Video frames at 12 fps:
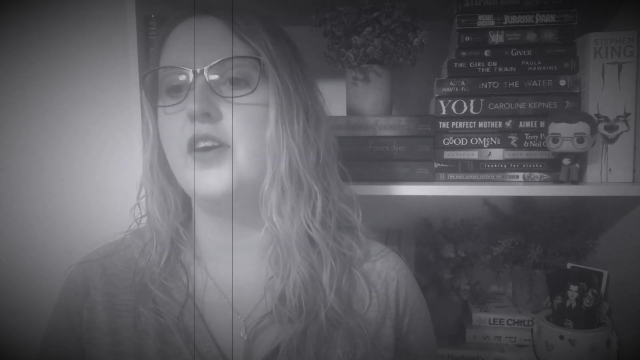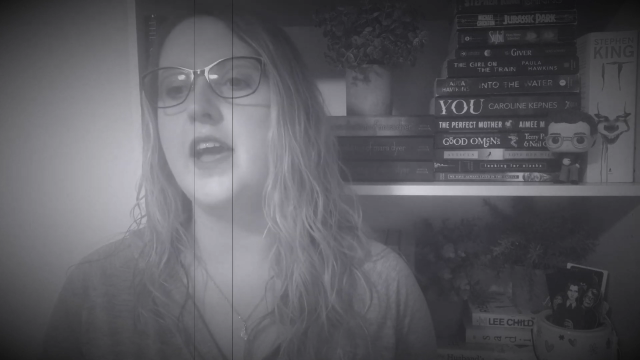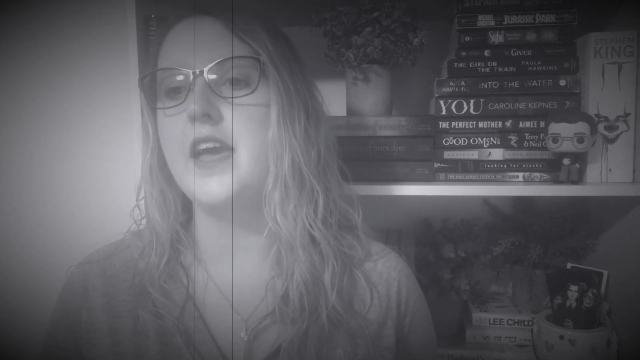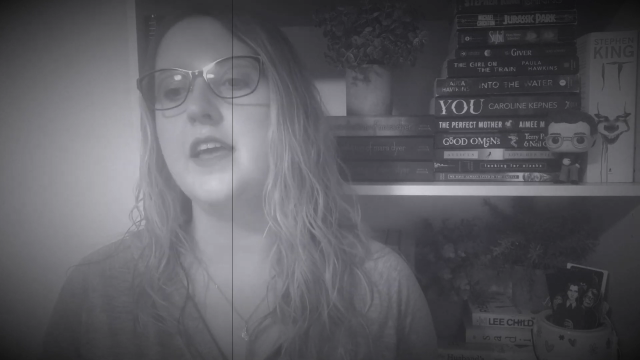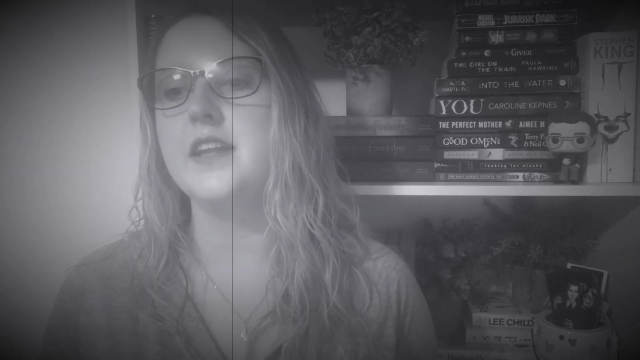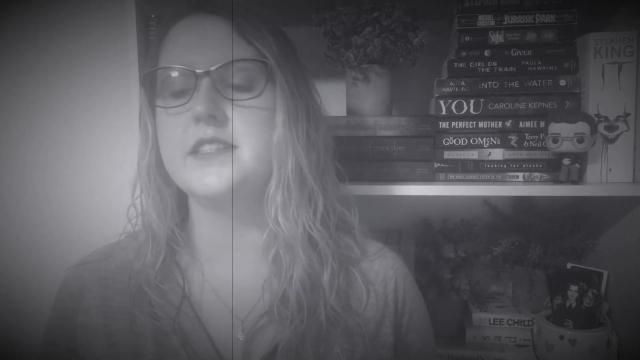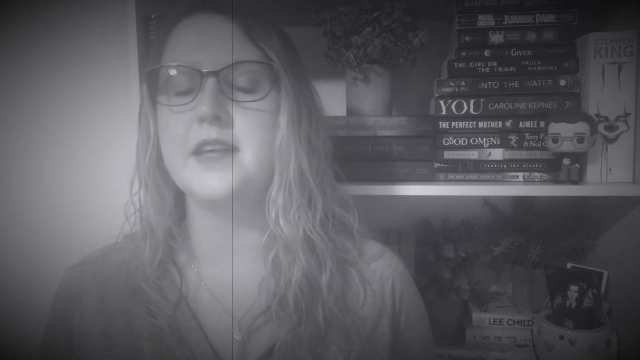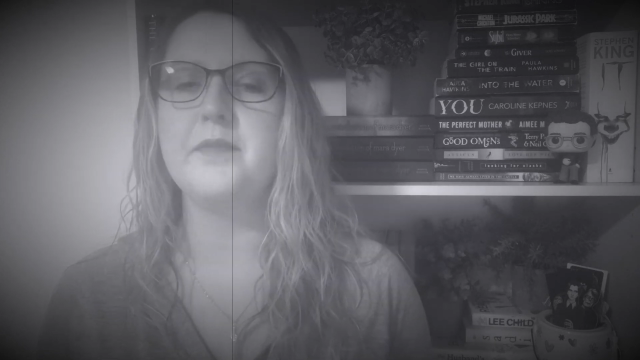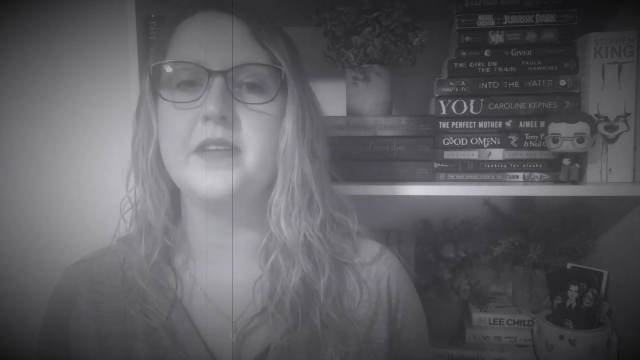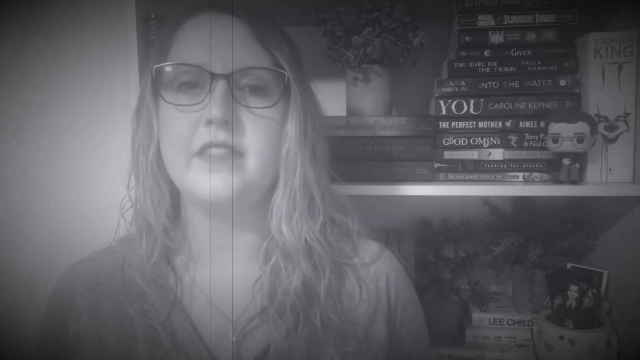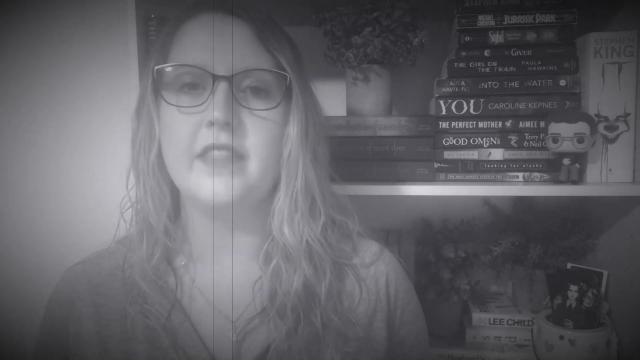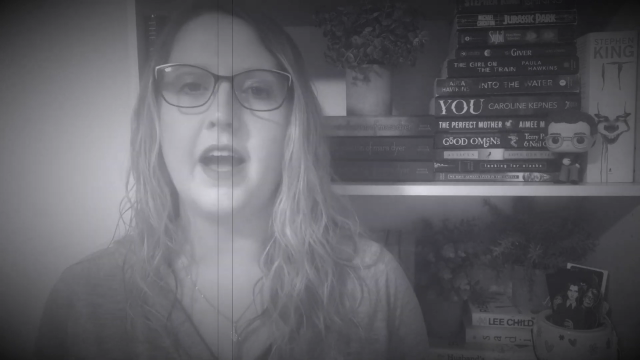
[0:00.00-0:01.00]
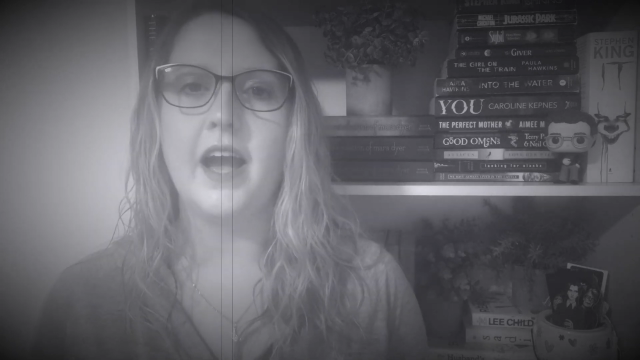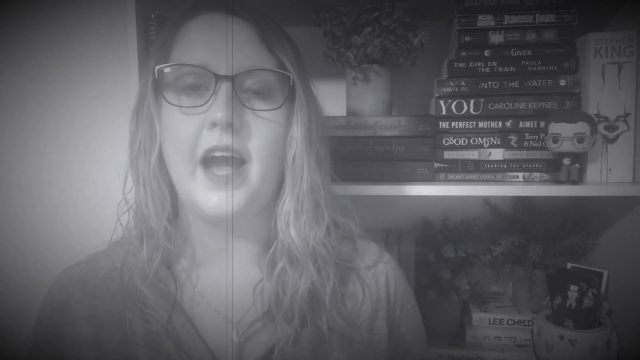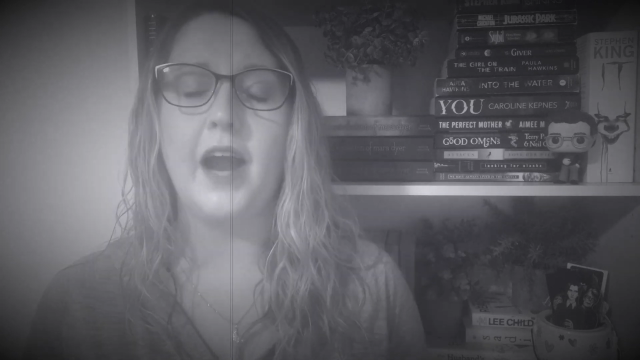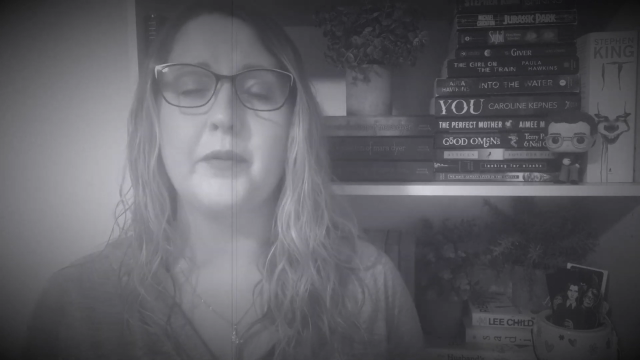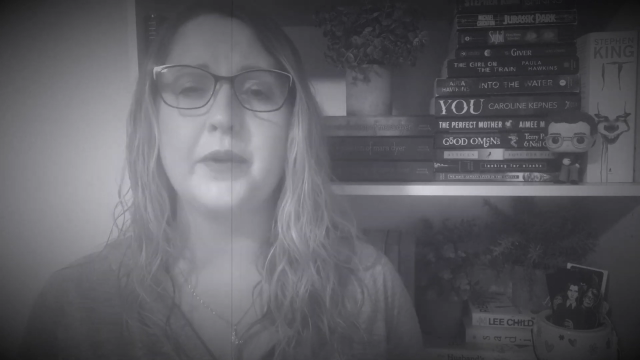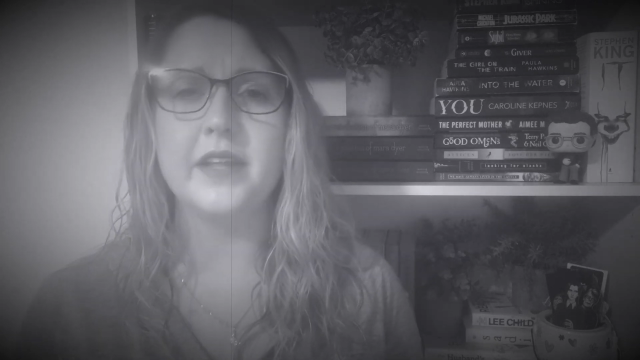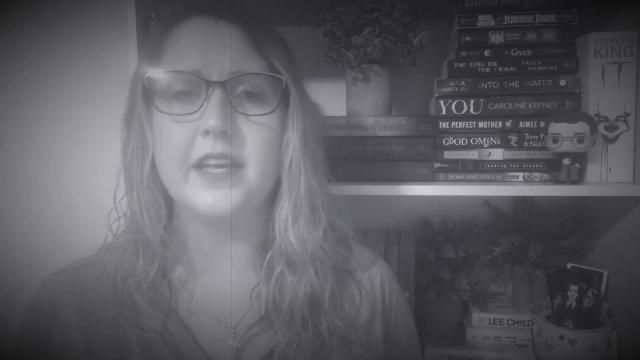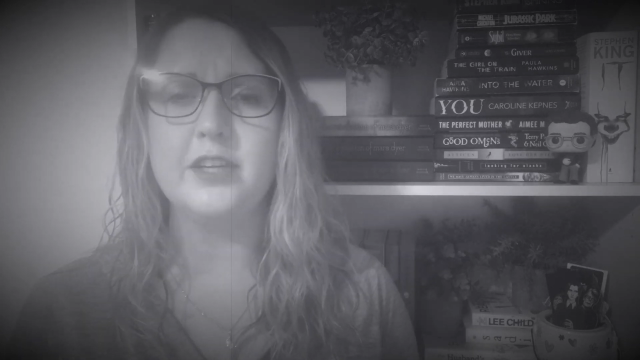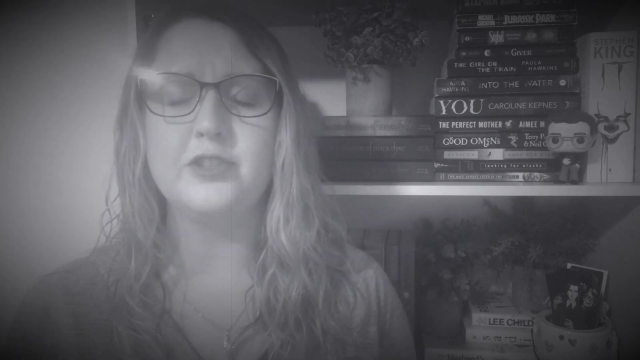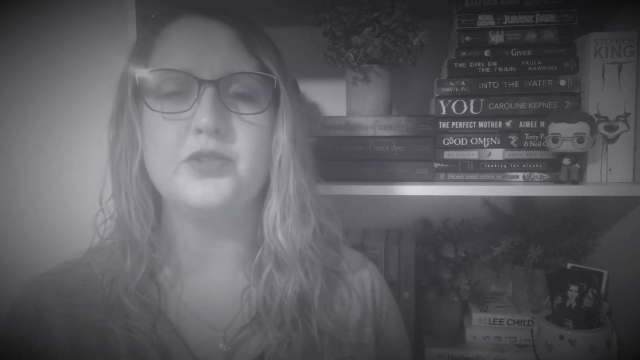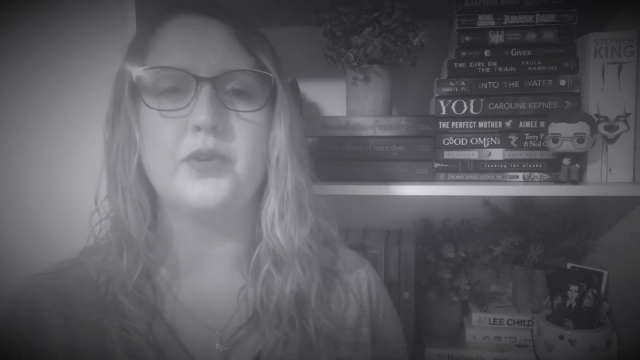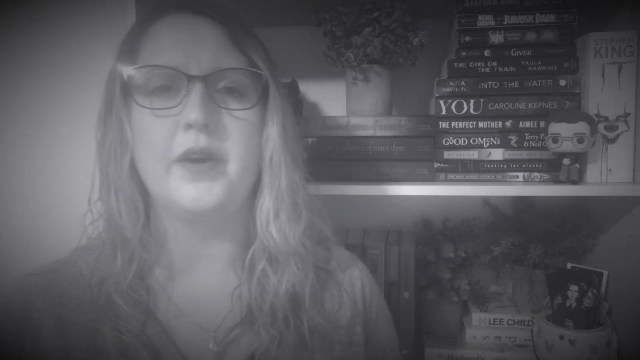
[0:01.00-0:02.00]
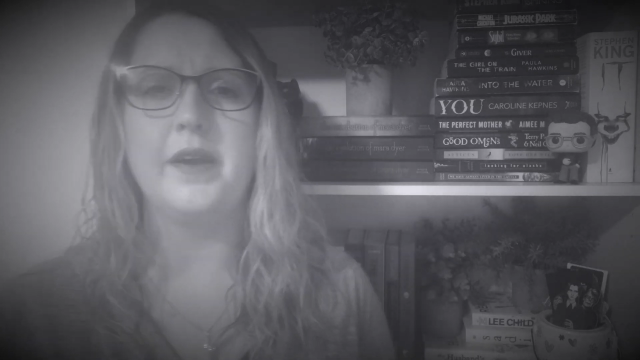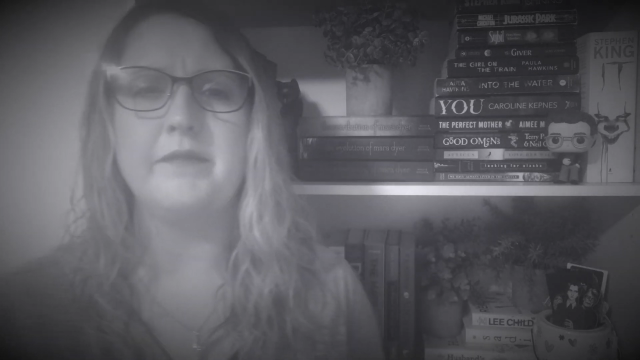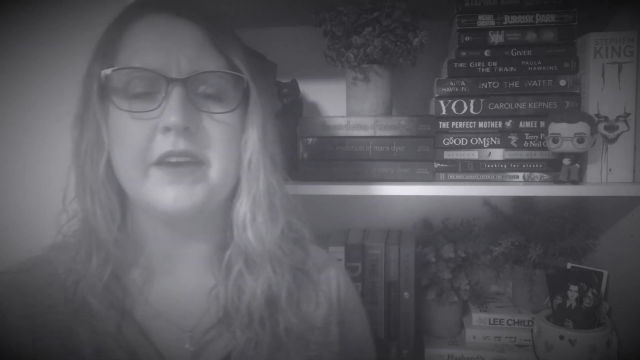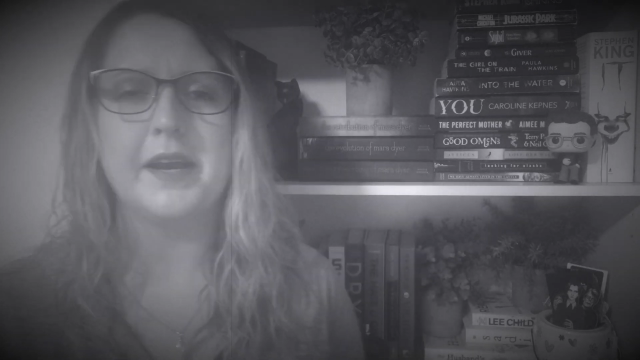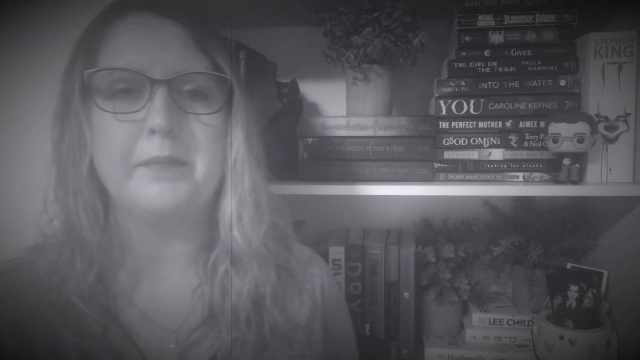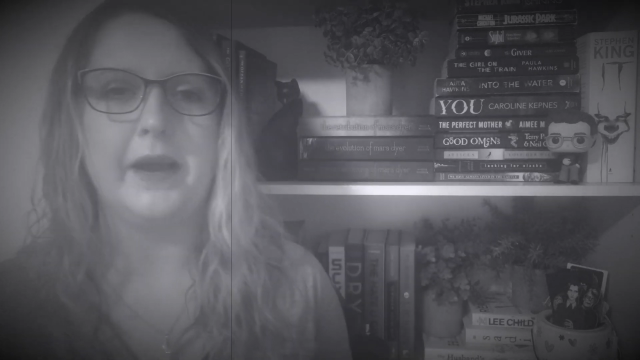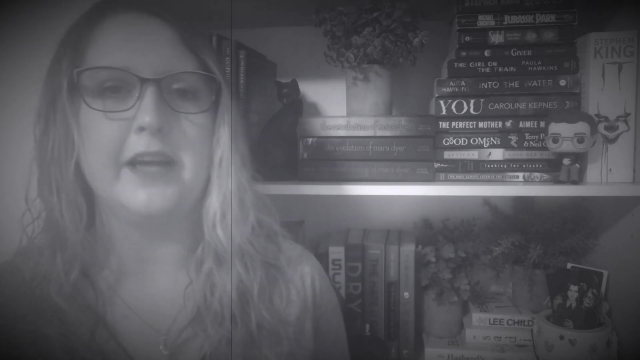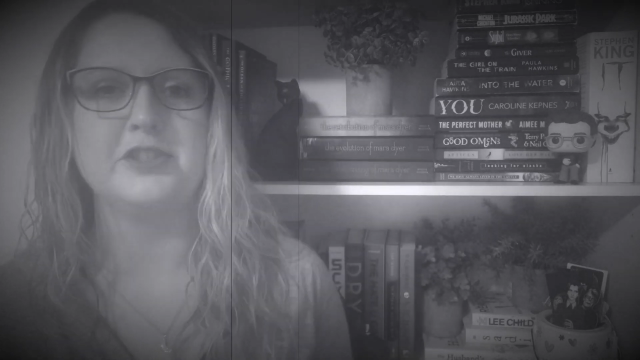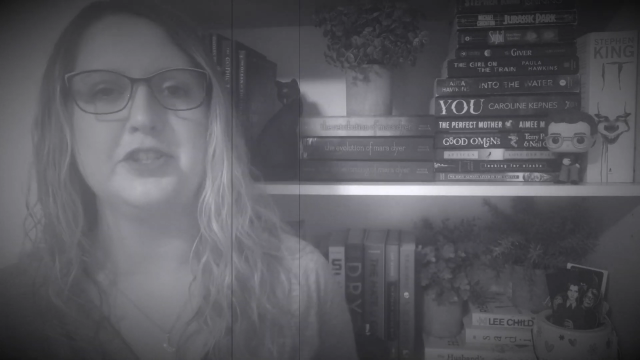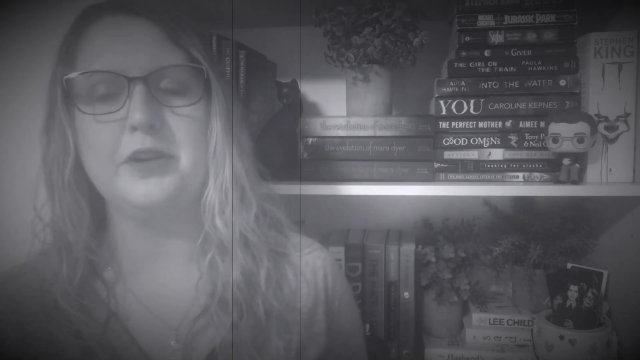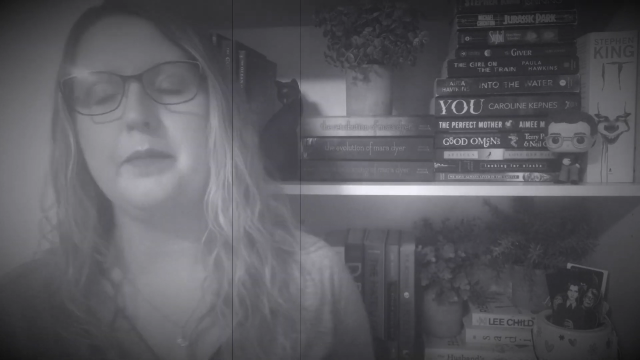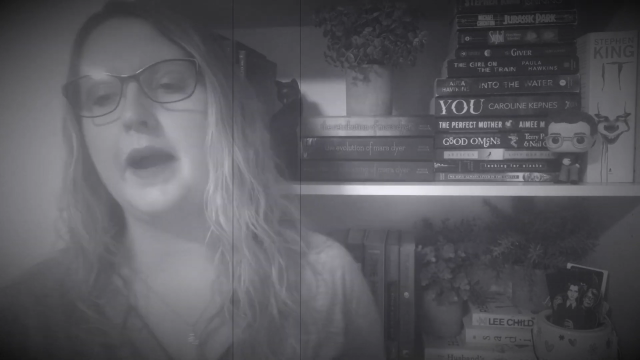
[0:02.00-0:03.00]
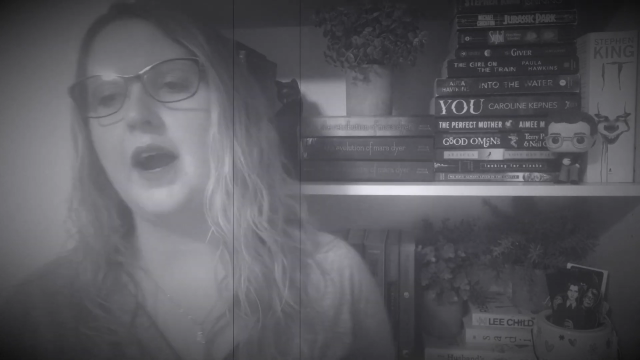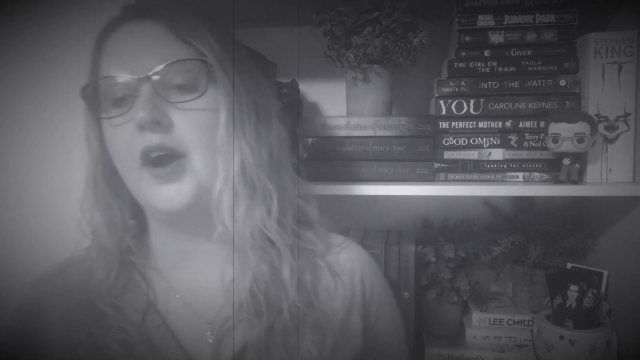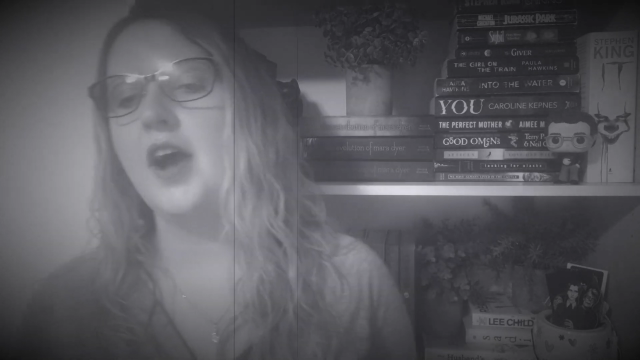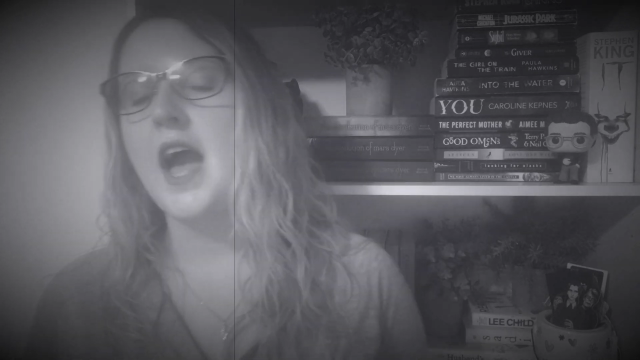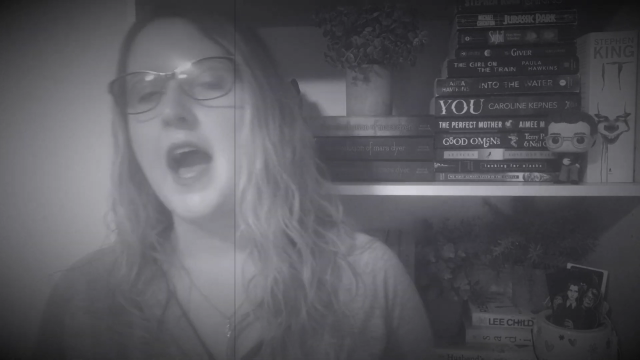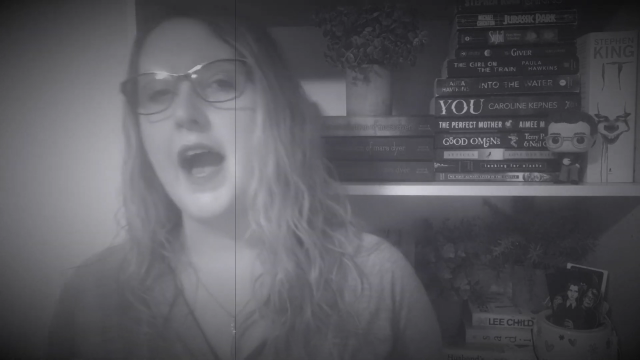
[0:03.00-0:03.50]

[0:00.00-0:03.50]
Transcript: and it's something that I really enjoy and very passionate about.